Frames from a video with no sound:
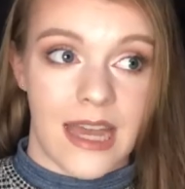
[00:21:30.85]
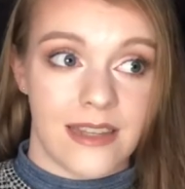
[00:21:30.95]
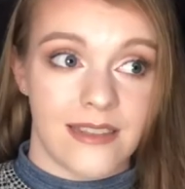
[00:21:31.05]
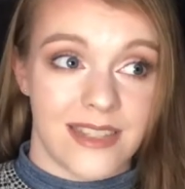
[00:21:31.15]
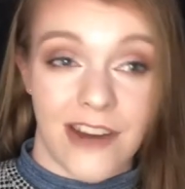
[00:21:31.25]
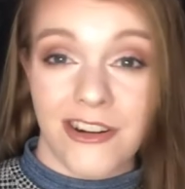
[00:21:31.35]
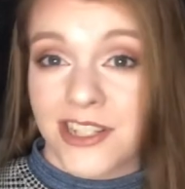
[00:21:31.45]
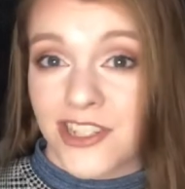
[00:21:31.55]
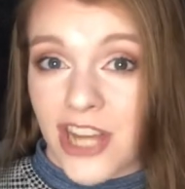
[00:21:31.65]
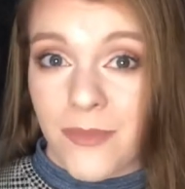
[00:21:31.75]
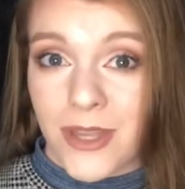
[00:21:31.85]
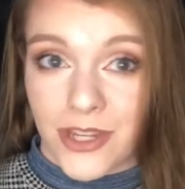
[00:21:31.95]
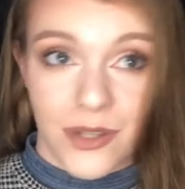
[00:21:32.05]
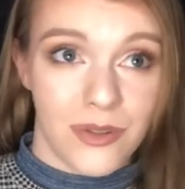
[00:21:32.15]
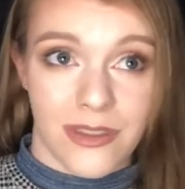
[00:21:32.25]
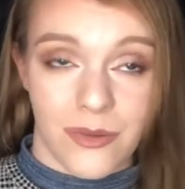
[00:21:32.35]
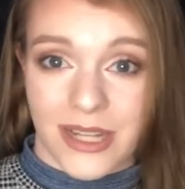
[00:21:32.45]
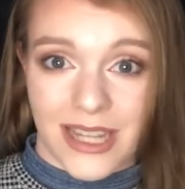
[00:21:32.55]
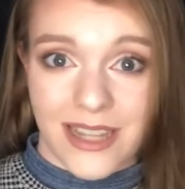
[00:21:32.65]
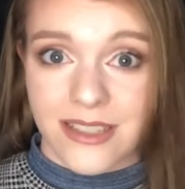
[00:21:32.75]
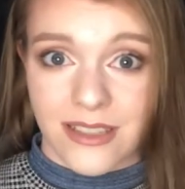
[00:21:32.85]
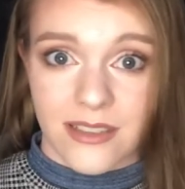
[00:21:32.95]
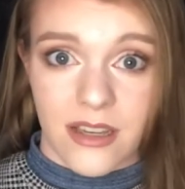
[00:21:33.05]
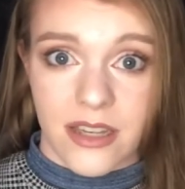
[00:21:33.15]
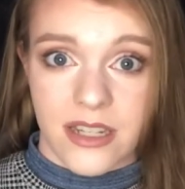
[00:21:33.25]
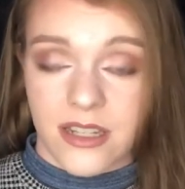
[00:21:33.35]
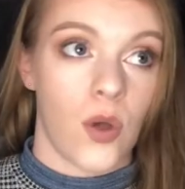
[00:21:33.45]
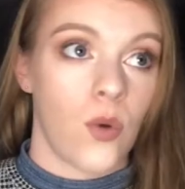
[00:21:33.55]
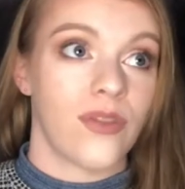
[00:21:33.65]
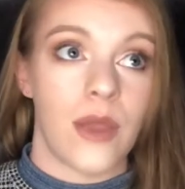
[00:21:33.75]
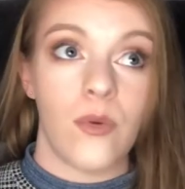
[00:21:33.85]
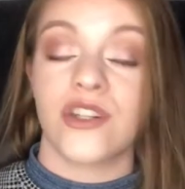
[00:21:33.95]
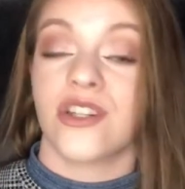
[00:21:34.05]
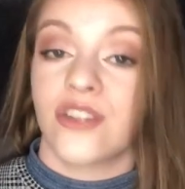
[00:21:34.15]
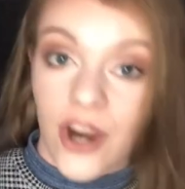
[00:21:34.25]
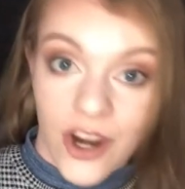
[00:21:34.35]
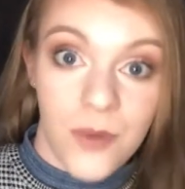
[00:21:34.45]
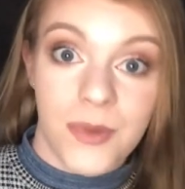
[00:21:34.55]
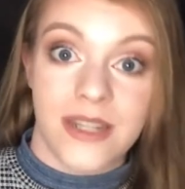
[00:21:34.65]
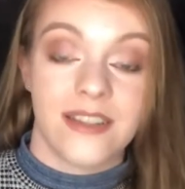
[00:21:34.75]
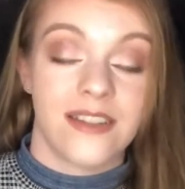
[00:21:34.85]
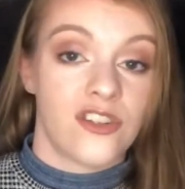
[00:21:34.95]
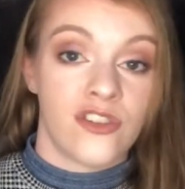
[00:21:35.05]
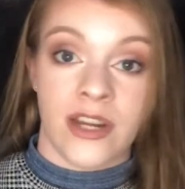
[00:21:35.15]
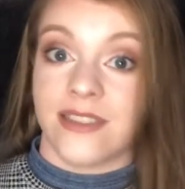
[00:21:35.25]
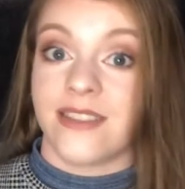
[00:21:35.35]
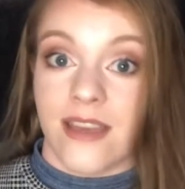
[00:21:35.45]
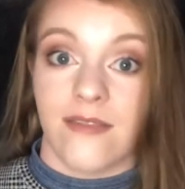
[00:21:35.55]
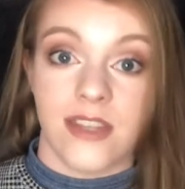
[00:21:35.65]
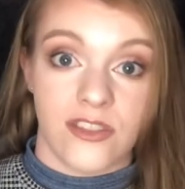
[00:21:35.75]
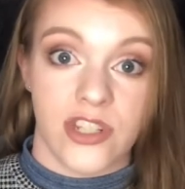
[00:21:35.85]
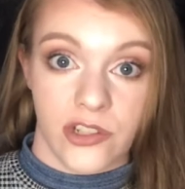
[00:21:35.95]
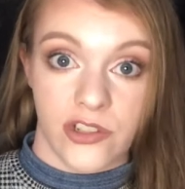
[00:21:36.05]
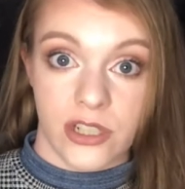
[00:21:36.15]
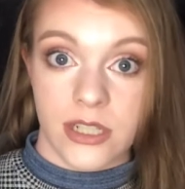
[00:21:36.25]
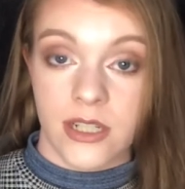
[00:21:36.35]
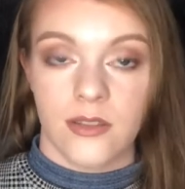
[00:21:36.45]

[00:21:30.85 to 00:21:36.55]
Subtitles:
And Darren and Jamie knew that there were kids inside, so they were determined to try and save these children.